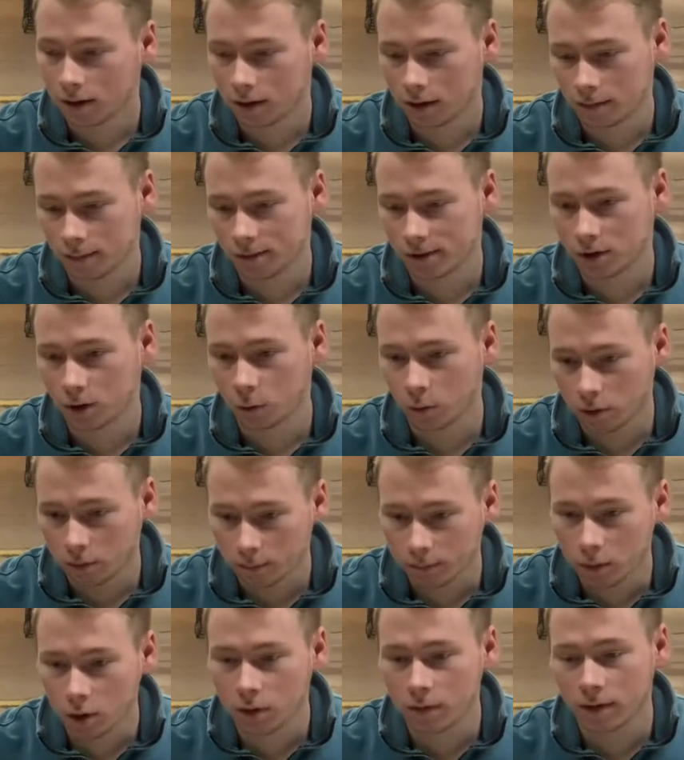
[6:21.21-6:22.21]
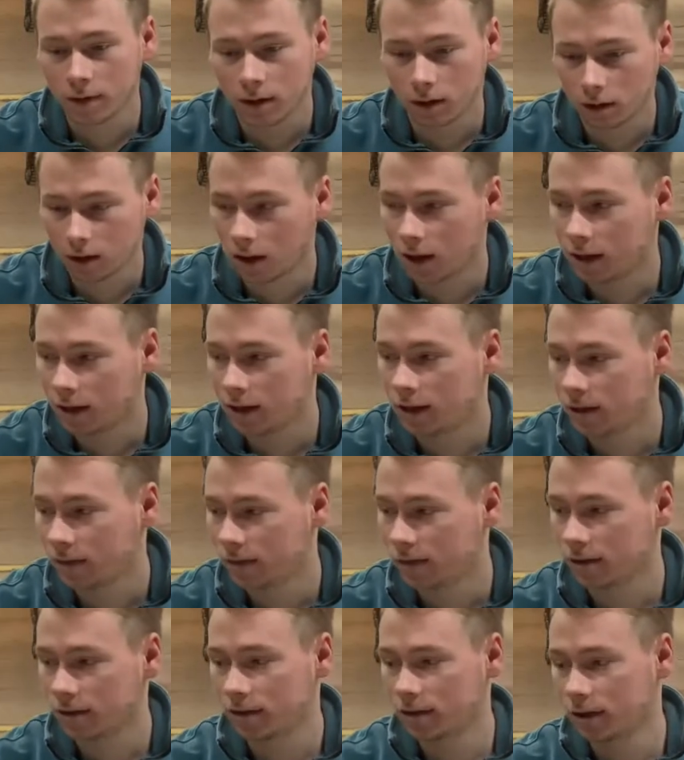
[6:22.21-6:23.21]
So we're moving a lot of different
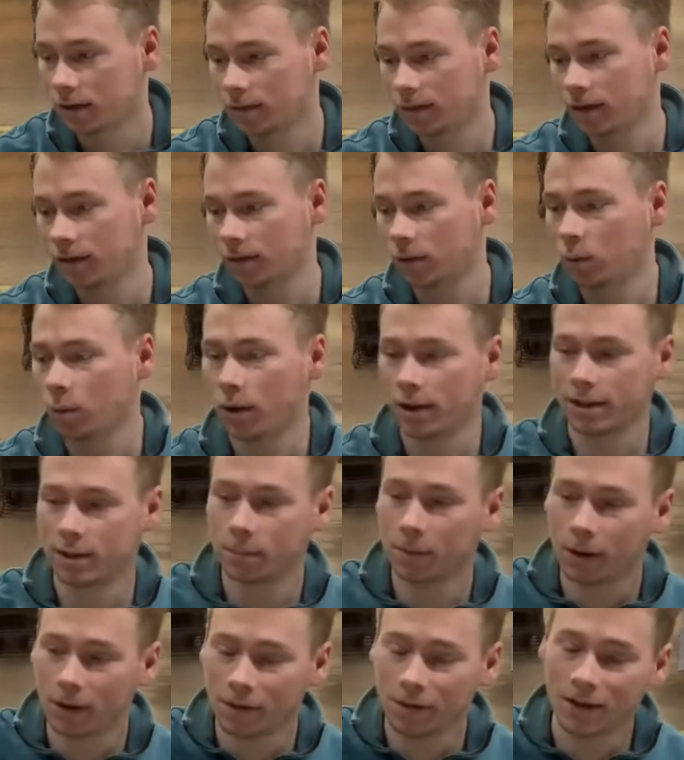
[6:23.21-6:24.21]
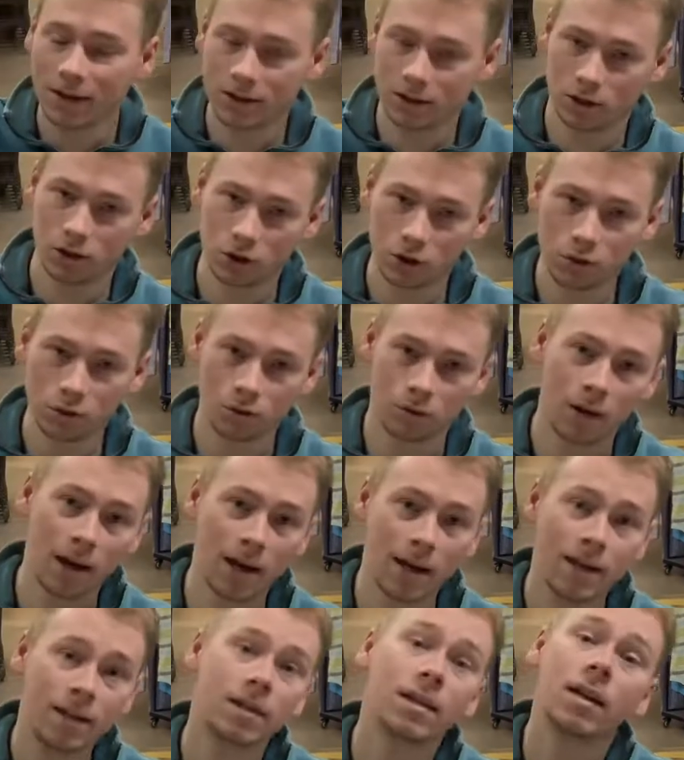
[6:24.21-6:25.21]
stuff different ways, but this is
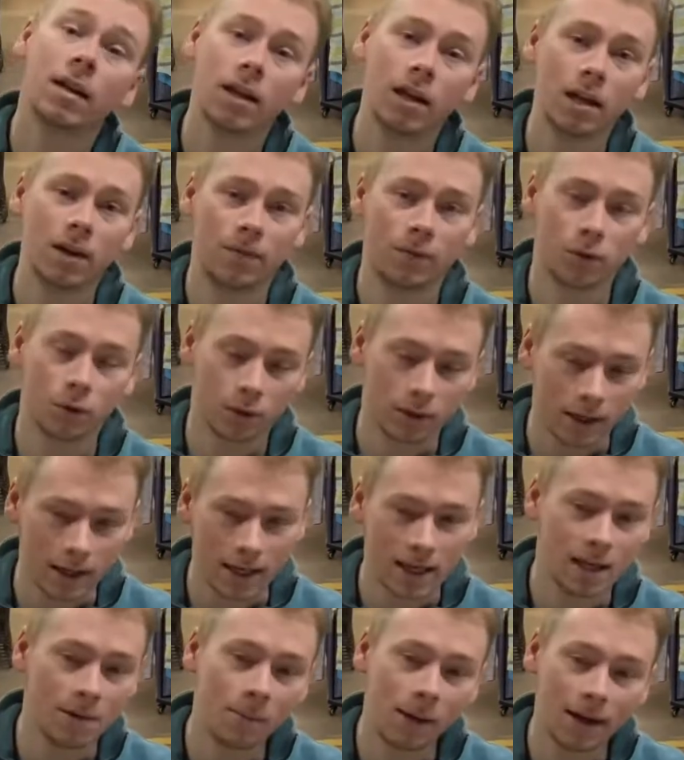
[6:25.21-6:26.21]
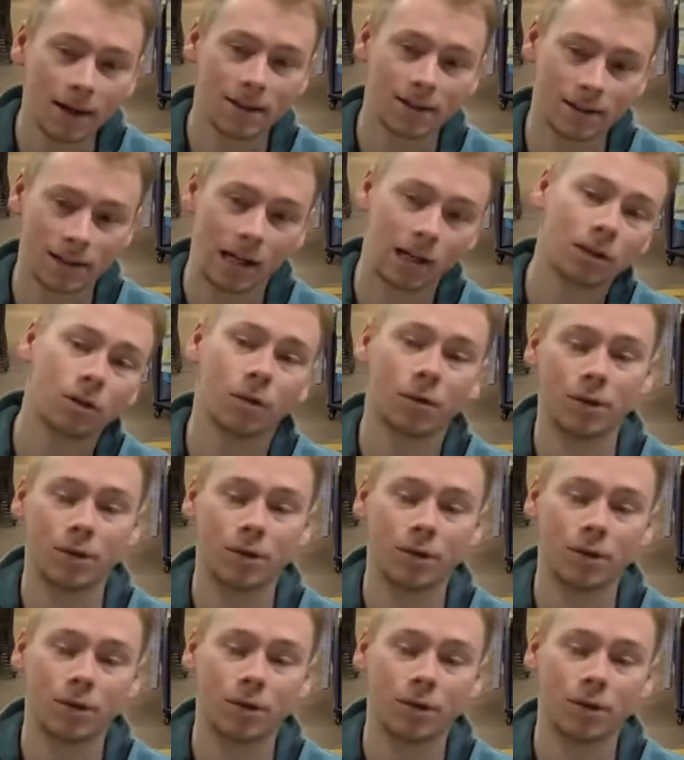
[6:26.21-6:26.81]
great if you're an eBay seller.